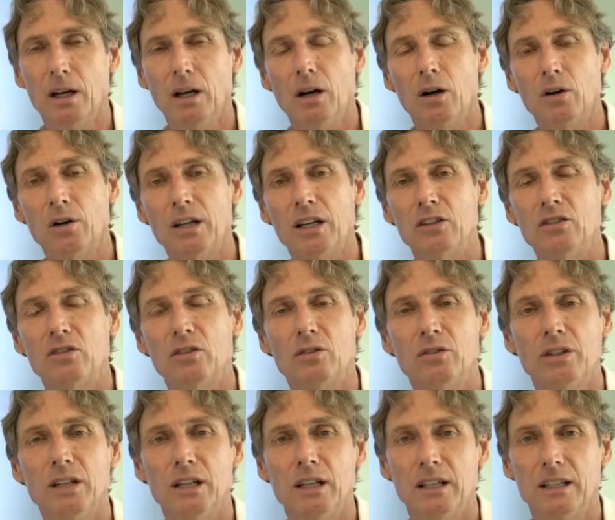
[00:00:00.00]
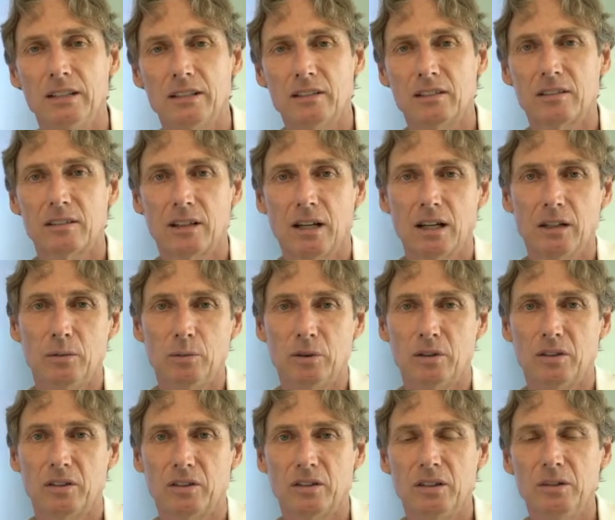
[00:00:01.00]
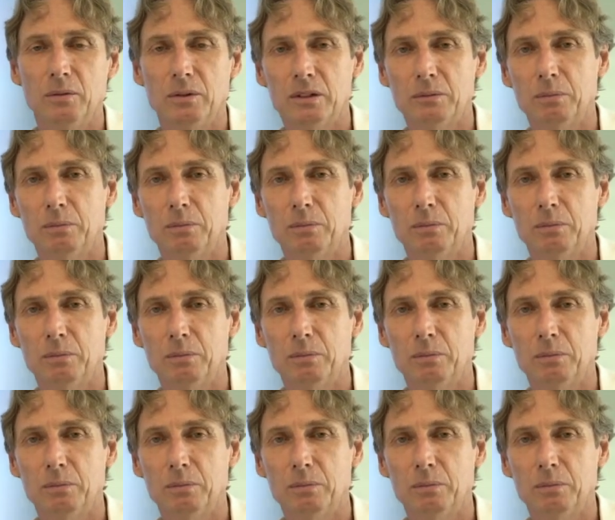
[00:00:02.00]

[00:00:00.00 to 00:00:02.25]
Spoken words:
Okay, so really let's start with the SIEWERT